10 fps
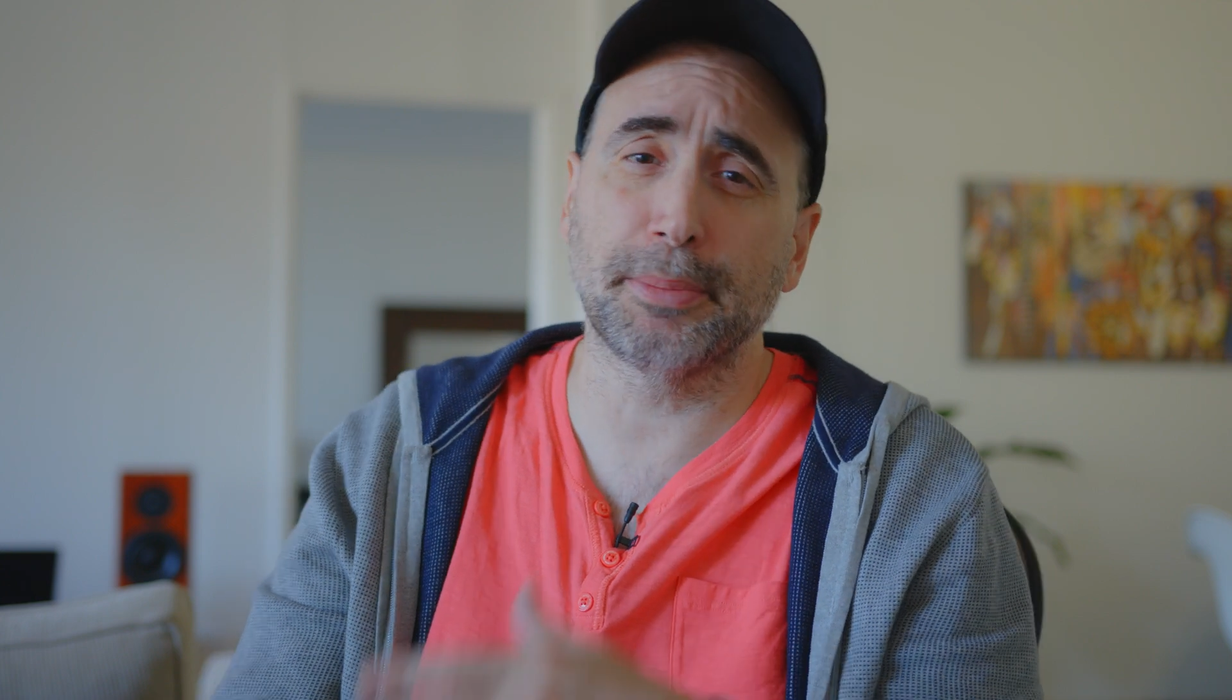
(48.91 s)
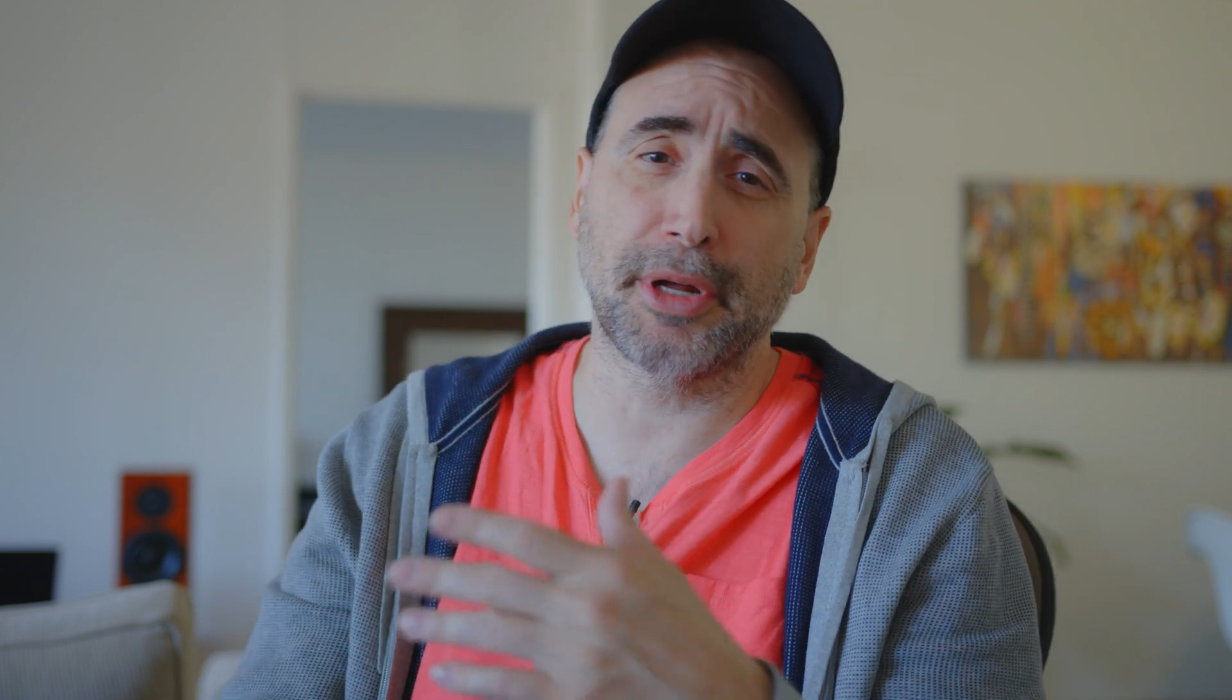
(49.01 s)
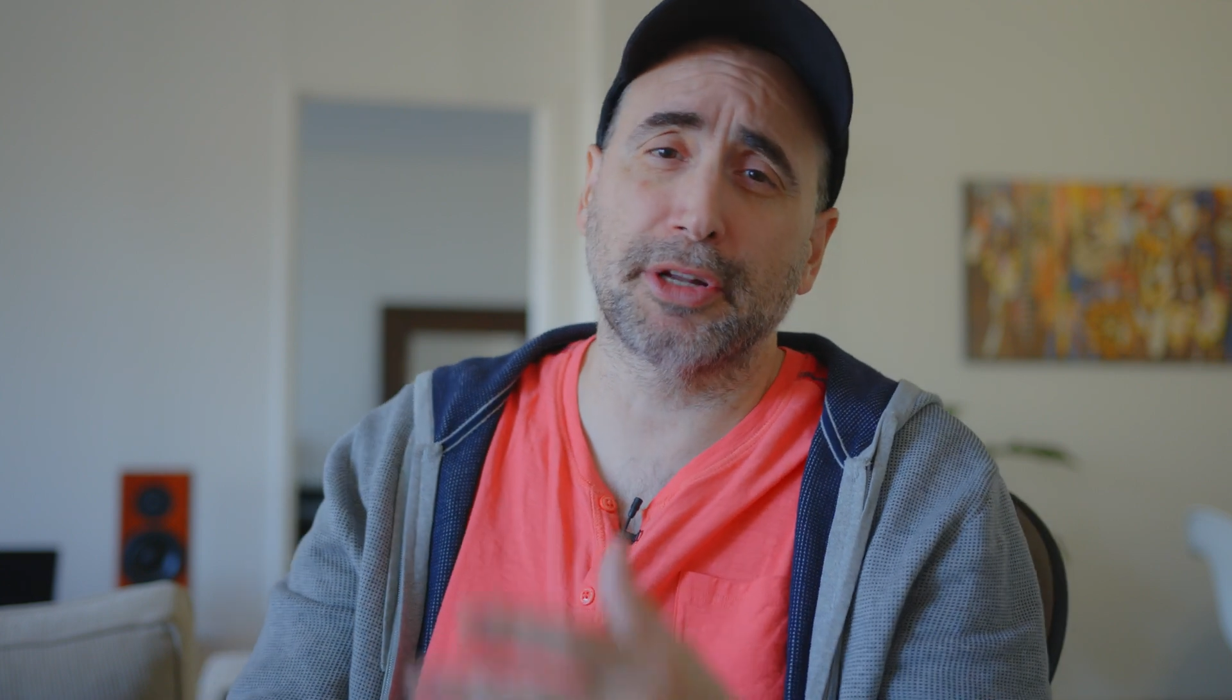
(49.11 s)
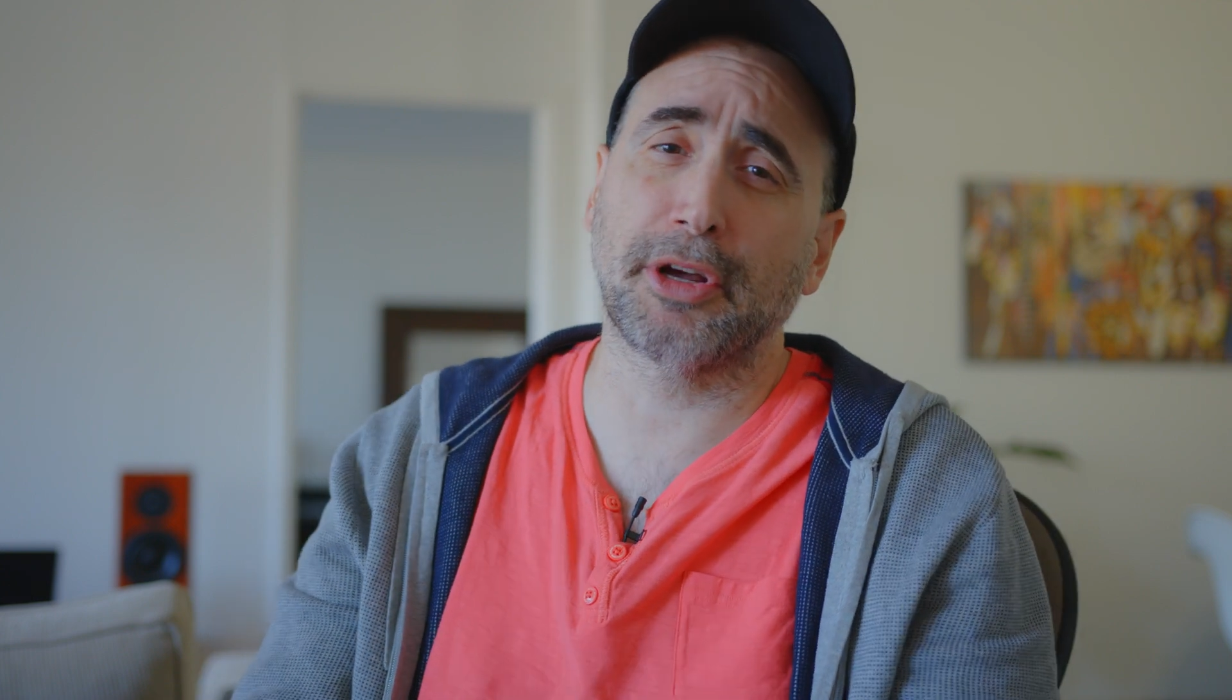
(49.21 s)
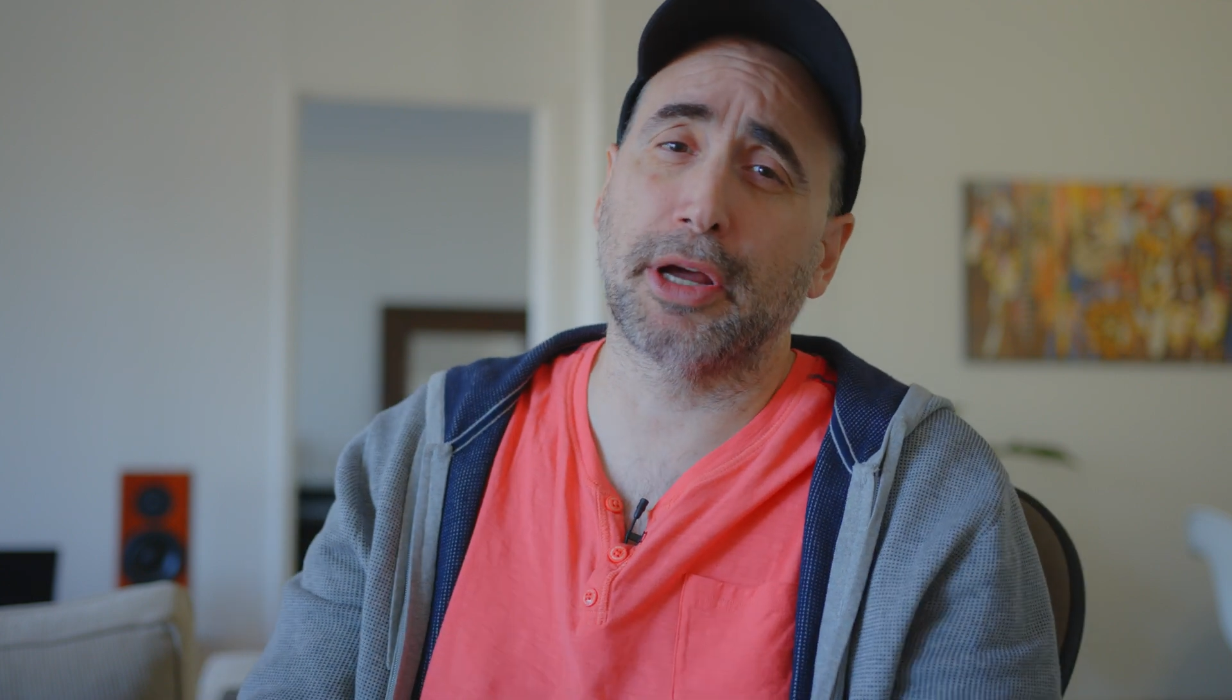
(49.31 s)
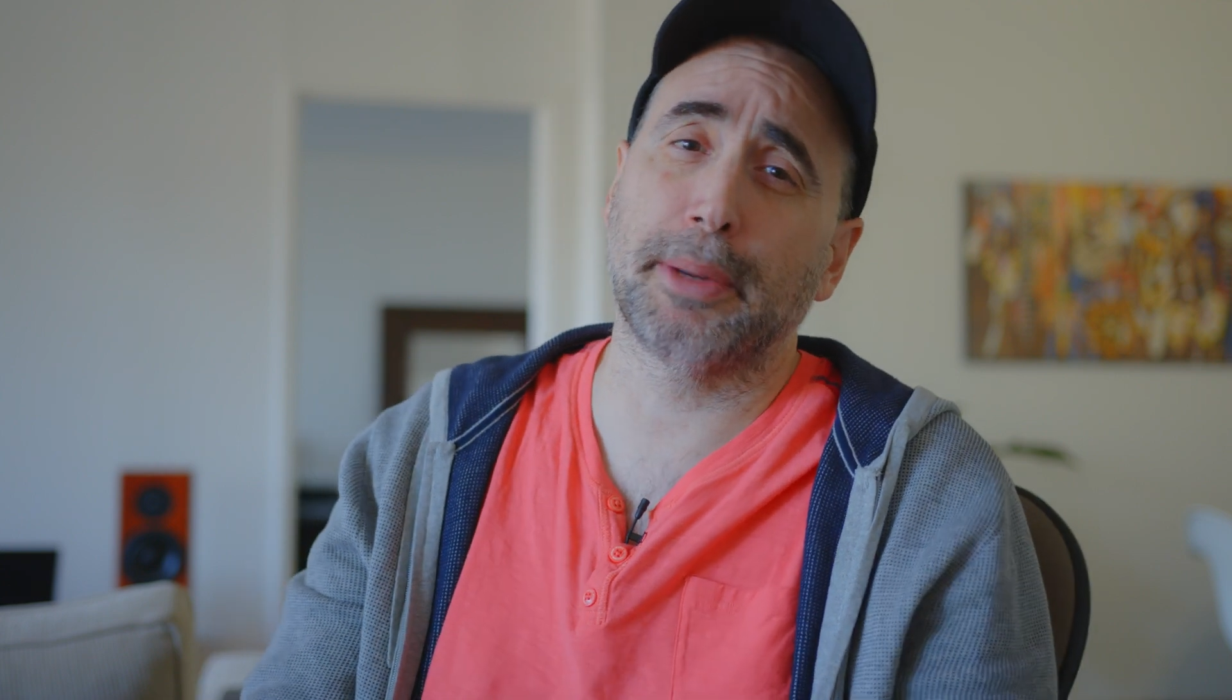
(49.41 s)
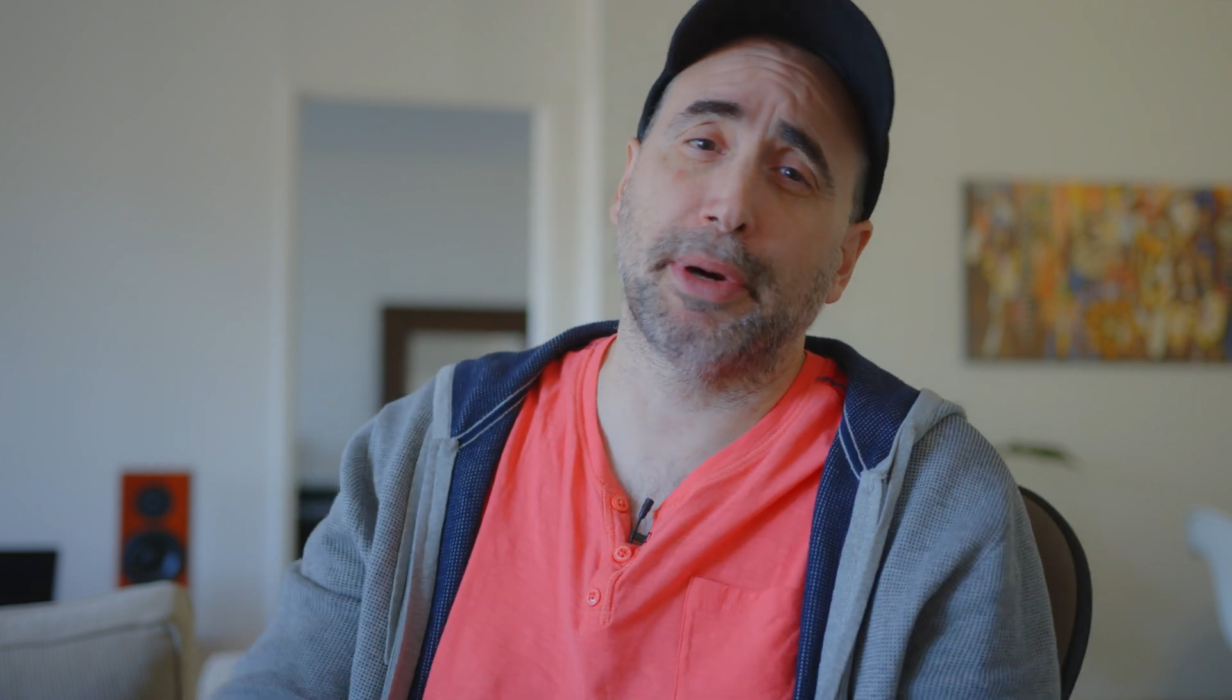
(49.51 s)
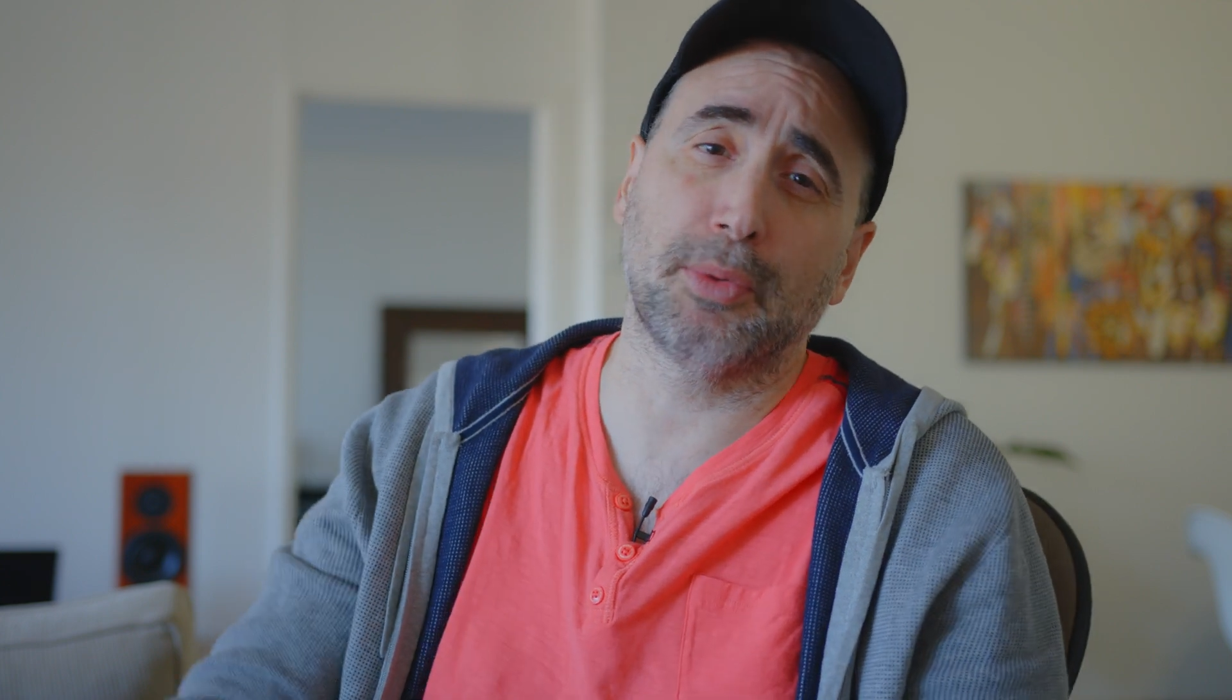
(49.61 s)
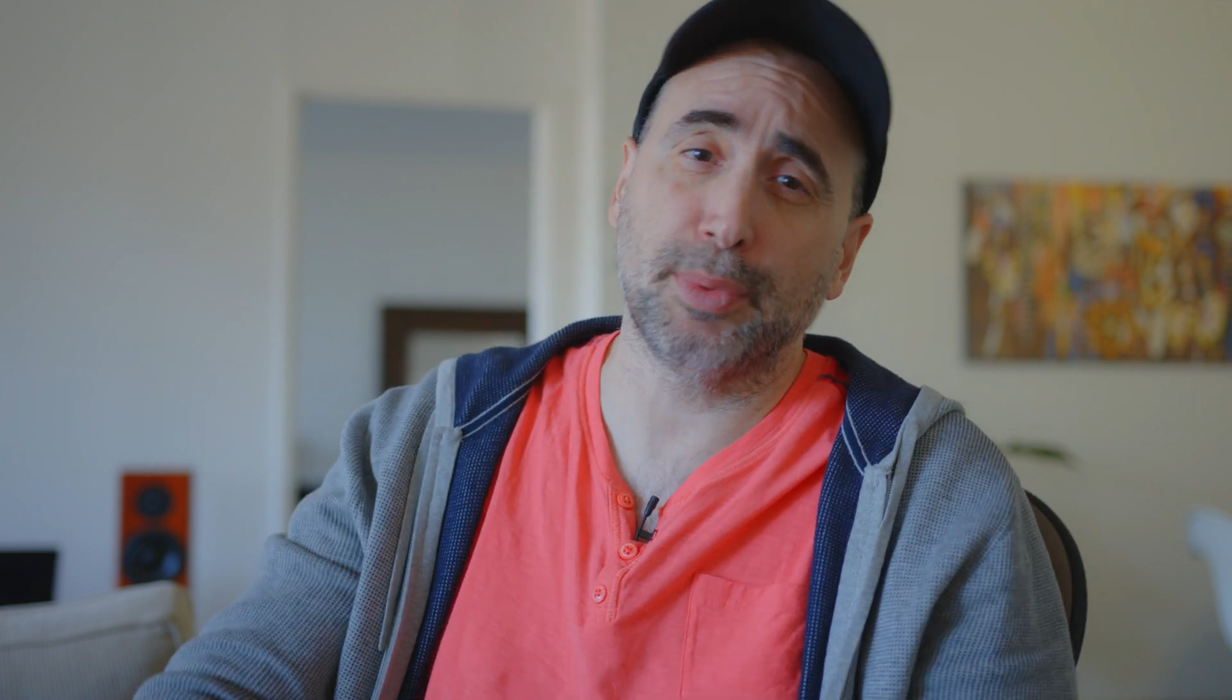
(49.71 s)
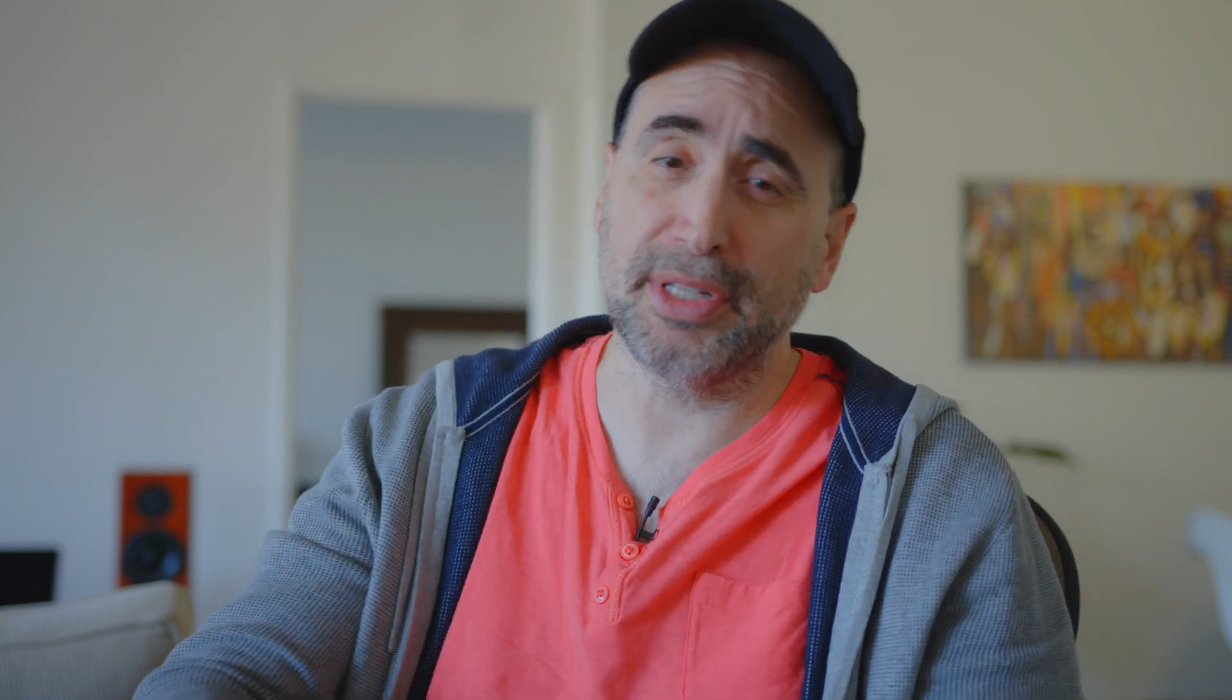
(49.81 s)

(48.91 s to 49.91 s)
I'm not talking about